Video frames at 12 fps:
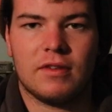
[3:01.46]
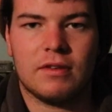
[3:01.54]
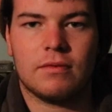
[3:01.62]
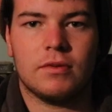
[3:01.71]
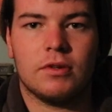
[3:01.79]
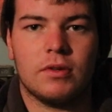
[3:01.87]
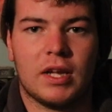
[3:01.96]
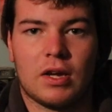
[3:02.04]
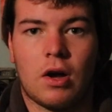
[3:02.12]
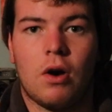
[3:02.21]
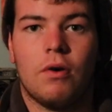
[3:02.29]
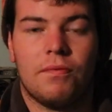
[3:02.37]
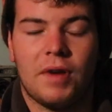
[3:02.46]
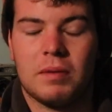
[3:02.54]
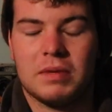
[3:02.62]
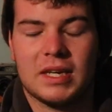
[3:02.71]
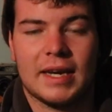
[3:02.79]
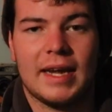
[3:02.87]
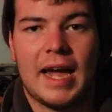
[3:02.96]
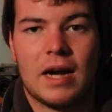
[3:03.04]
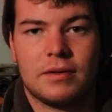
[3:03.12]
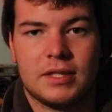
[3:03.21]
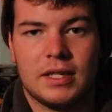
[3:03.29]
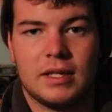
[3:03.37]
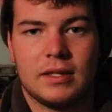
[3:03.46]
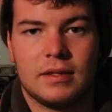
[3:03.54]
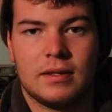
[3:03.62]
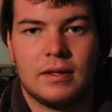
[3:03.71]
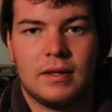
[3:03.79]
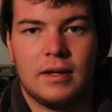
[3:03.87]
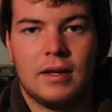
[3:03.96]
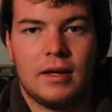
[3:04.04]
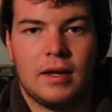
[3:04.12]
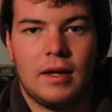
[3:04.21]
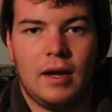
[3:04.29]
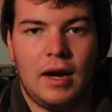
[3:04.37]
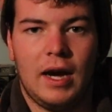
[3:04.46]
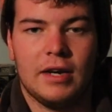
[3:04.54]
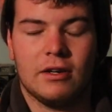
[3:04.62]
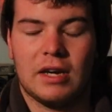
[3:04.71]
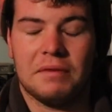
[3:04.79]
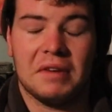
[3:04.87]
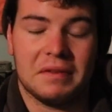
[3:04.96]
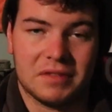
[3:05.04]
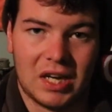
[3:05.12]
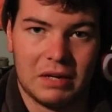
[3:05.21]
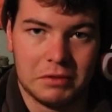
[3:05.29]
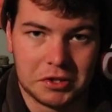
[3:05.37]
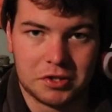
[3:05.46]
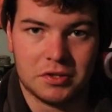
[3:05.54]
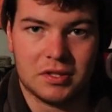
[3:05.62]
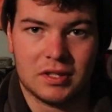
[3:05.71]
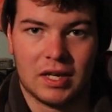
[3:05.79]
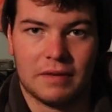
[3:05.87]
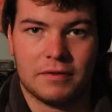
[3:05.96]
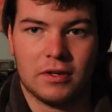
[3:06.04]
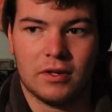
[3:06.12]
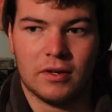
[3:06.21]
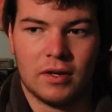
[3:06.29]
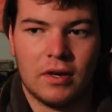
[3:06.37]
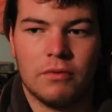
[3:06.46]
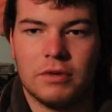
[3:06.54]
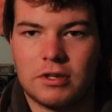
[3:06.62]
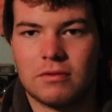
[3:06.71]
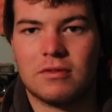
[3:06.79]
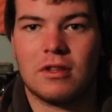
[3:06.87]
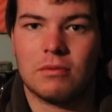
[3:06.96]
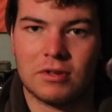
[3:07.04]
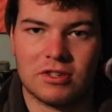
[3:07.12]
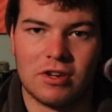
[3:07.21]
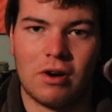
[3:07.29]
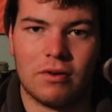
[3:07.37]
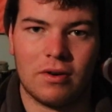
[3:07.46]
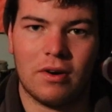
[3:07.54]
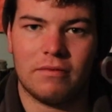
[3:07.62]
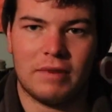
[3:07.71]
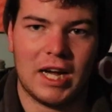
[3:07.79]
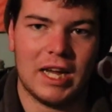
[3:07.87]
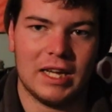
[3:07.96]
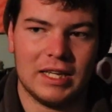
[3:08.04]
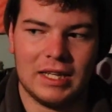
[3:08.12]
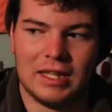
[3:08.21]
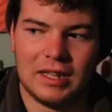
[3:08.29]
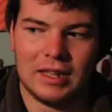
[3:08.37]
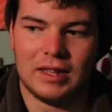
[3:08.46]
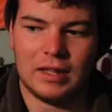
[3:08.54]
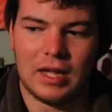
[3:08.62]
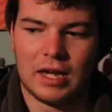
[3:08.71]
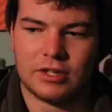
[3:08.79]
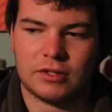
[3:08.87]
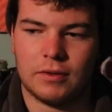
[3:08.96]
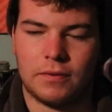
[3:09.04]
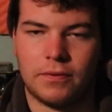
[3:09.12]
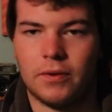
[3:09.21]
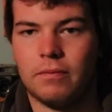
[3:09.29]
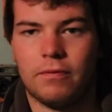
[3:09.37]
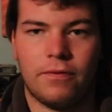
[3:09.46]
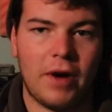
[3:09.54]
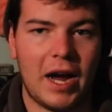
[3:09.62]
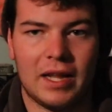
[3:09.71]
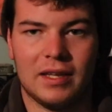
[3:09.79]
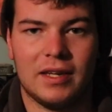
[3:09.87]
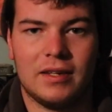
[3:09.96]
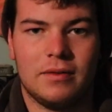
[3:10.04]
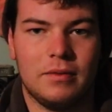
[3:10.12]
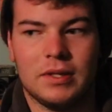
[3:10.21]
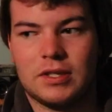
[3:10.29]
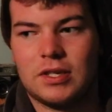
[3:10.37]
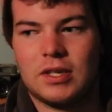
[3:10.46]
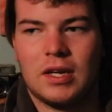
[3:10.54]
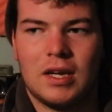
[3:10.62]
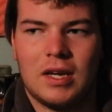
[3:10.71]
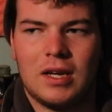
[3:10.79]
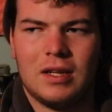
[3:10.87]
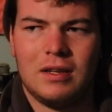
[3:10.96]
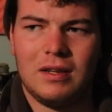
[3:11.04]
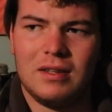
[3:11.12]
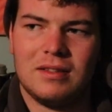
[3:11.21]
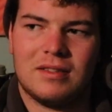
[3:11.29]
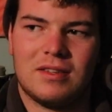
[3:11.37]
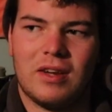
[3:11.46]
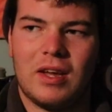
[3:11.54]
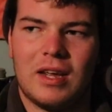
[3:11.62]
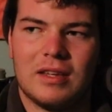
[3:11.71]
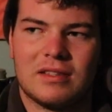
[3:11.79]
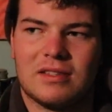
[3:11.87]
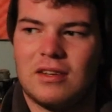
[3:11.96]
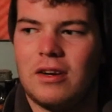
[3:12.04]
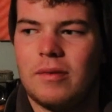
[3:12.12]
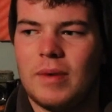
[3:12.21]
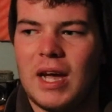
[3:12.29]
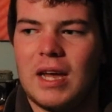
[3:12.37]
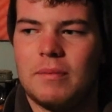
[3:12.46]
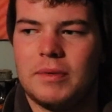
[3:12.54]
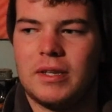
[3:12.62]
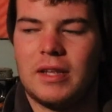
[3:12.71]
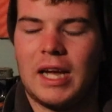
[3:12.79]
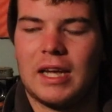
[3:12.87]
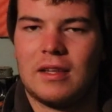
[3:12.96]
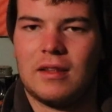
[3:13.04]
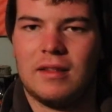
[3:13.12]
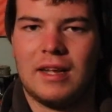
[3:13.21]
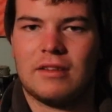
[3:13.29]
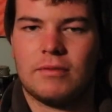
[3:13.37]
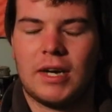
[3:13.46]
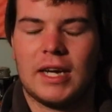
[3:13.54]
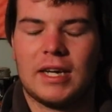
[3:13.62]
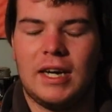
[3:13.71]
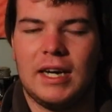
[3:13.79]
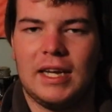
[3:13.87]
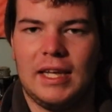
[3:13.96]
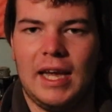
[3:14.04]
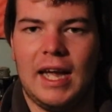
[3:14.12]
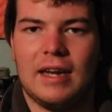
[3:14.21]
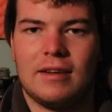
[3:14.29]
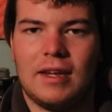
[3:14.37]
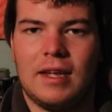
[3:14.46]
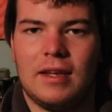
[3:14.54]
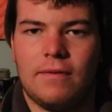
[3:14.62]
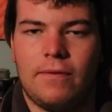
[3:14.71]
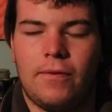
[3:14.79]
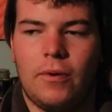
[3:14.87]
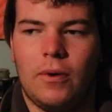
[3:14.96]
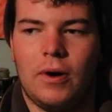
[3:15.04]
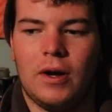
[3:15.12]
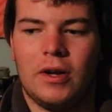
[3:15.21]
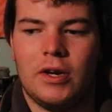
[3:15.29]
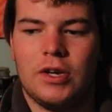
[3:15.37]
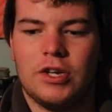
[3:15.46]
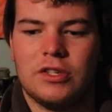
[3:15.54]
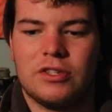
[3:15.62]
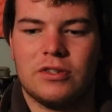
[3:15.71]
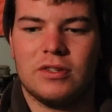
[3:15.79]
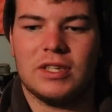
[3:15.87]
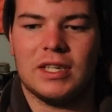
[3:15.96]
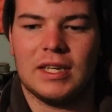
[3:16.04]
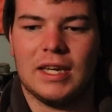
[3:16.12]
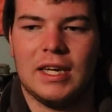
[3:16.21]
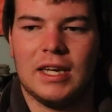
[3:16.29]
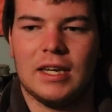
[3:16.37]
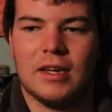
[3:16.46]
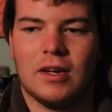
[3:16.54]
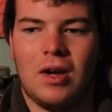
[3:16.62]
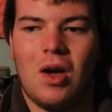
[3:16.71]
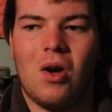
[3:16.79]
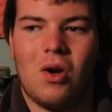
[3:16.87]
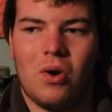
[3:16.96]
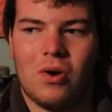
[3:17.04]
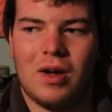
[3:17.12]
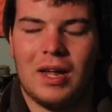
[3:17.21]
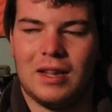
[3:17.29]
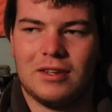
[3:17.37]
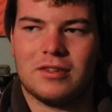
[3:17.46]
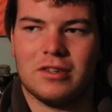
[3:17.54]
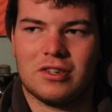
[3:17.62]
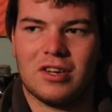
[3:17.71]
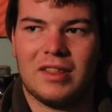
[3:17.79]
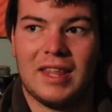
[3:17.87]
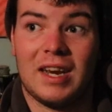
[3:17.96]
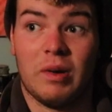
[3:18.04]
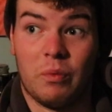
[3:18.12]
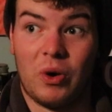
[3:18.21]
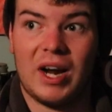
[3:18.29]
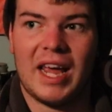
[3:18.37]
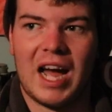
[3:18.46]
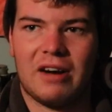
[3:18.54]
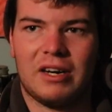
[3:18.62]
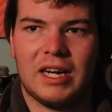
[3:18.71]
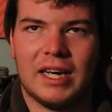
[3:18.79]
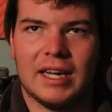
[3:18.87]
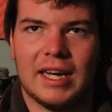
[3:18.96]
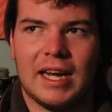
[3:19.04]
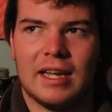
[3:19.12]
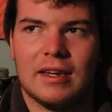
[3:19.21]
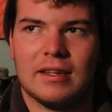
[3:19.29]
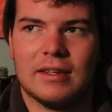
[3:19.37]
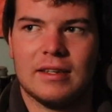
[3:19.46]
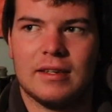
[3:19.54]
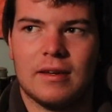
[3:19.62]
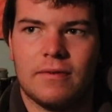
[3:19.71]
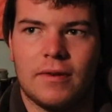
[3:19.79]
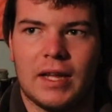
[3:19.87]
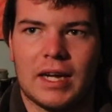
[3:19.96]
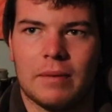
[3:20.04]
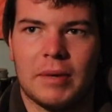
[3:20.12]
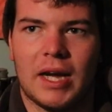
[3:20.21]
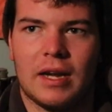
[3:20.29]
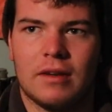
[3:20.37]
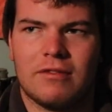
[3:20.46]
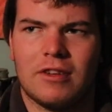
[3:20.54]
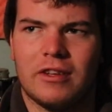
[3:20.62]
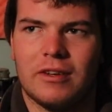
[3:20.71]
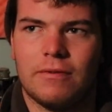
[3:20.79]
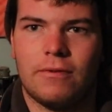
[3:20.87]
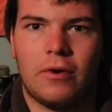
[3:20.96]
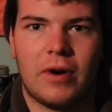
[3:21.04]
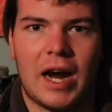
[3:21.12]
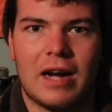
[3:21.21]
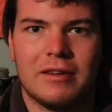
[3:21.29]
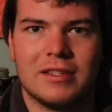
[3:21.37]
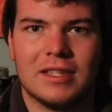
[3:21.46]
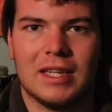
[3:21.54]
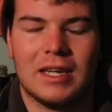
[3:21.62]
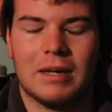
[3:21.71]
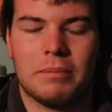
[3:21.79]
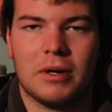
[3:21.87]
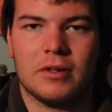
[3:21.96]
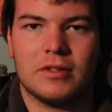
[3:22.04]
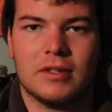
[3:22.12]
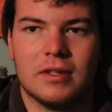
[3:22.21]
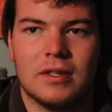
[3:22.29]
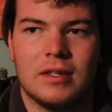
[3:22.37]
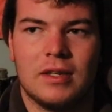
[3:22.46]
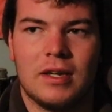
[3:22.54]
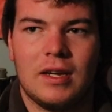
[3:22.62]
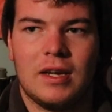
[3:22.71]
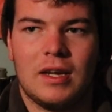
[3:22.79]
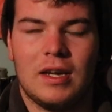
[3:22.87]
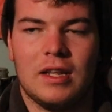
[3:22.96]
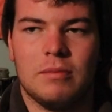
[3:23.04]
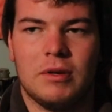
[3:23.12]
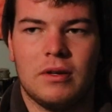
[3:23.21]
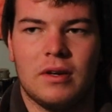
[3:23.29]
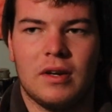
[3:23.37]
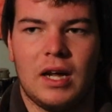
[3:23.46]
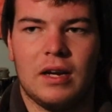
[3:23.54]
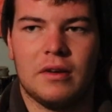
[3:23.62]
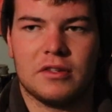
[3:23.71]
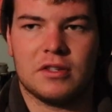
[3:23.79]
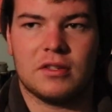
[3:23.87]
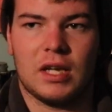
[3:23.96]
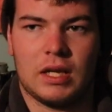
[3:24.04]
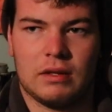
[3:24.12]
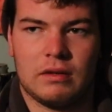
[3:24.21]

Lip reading: since we do like a whole family day outing, I don't have enough time to shoot in the afternoon, which was the result of my last short film, Filer, which didn't turn out so bad, but like, that's what I kind of get for shooting in, I literally shot that in 1 hour, and I edited for like about a solid 4 hours, and then I posted it in the middle of the night, and I was just like,